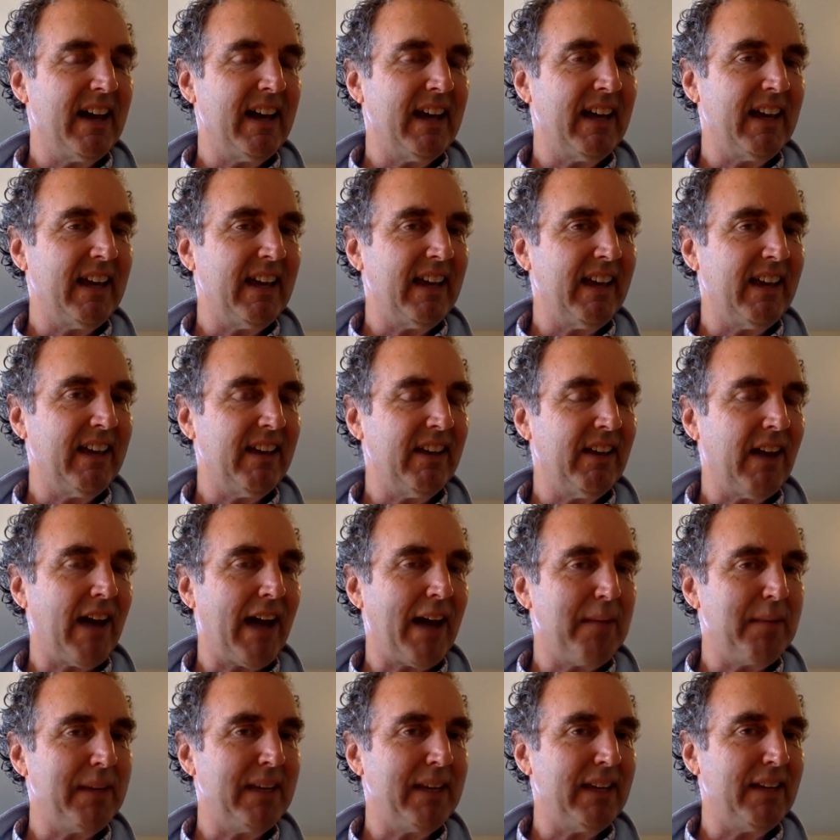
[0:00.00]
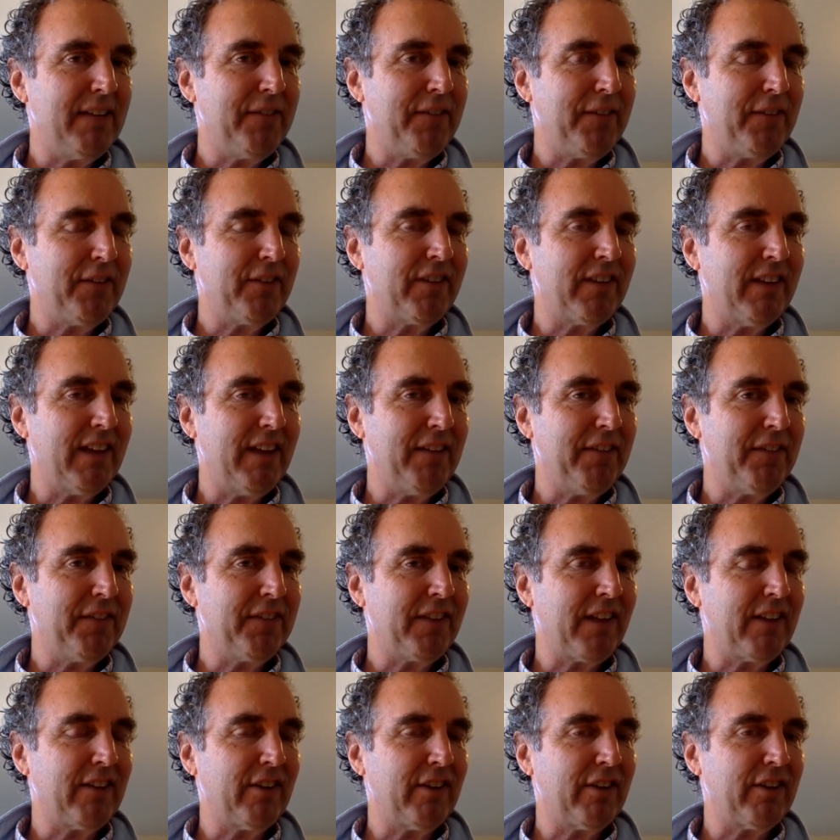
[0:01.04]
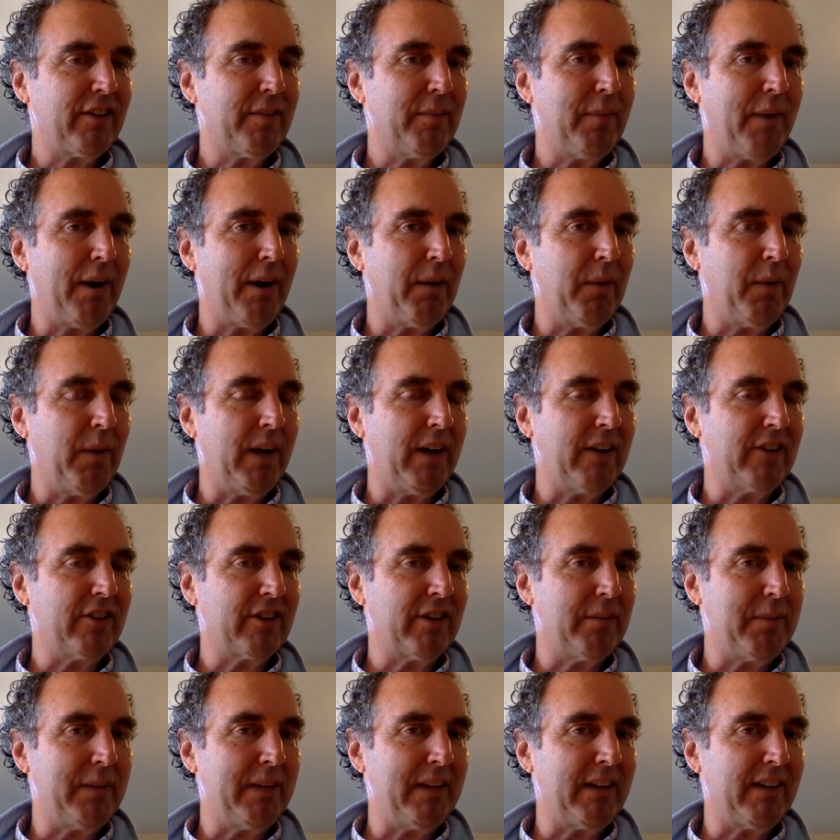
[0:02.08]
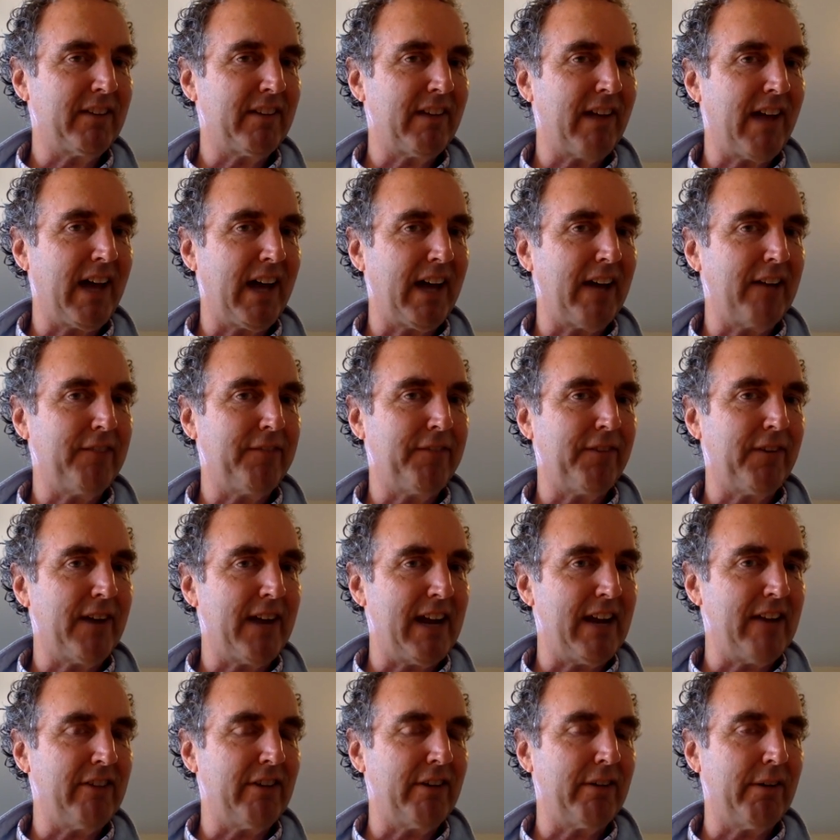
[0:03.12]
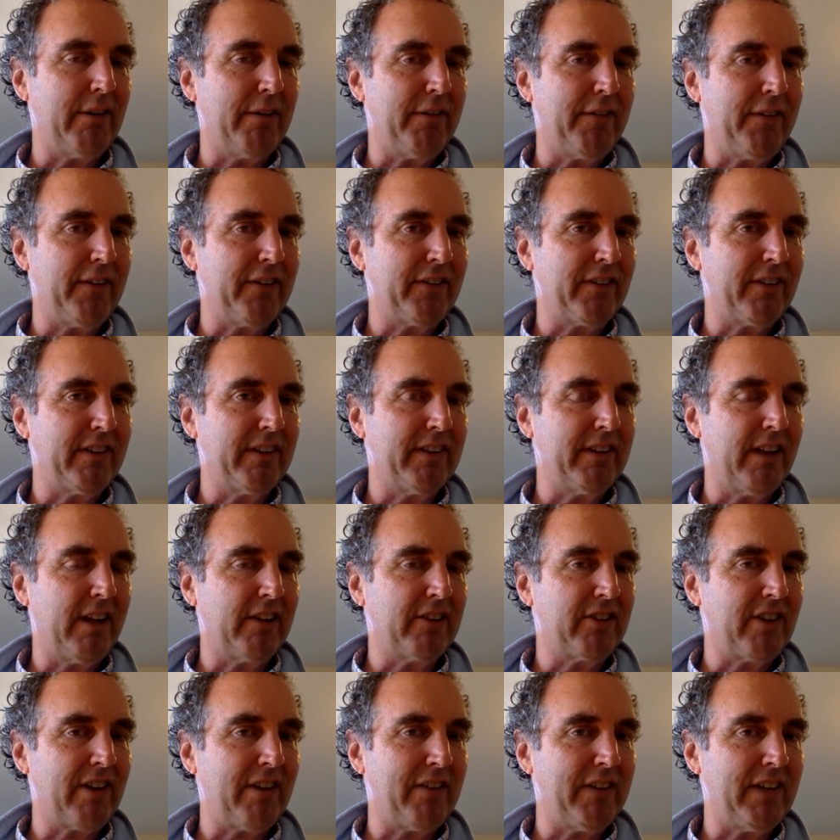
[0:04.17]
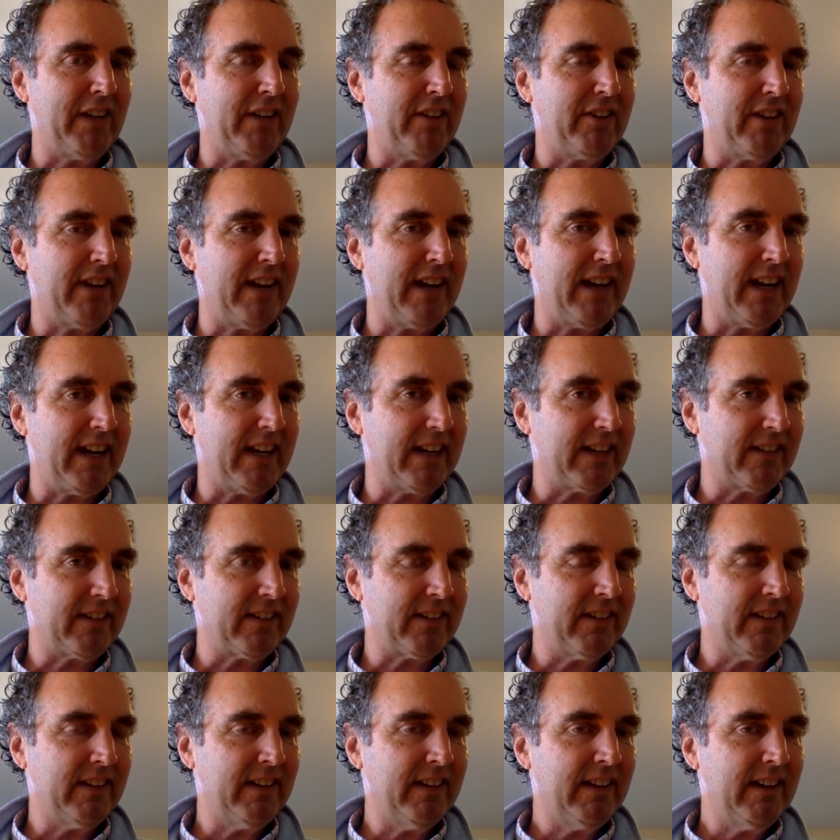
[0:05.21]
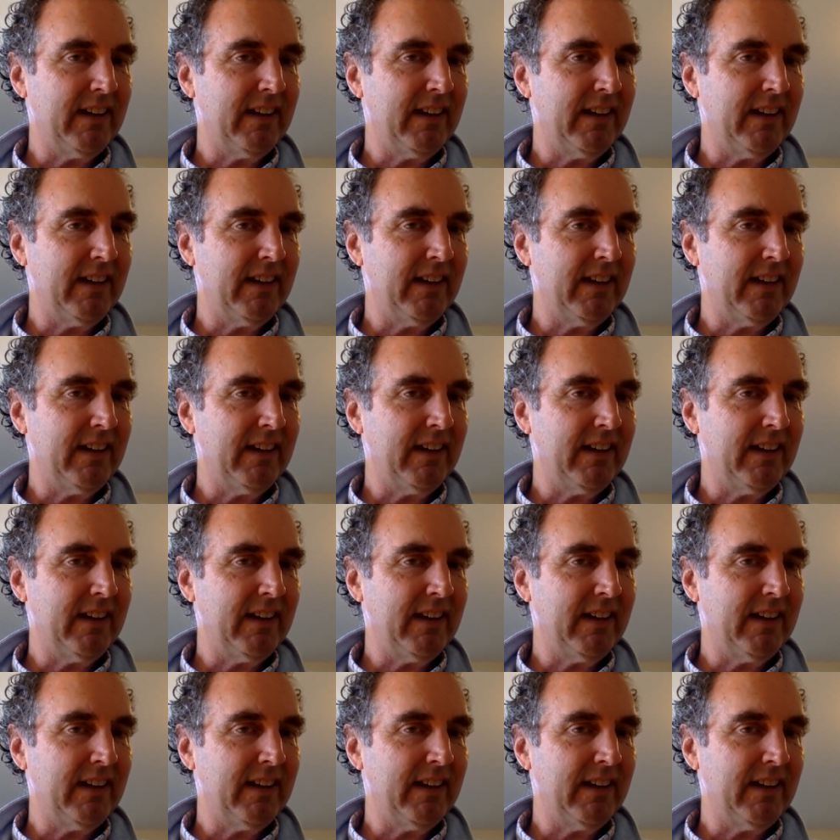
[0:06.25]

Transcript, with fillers: it, it, I mean, if a, if such a smartwatch could be designed for aging reversal and longevity genetics,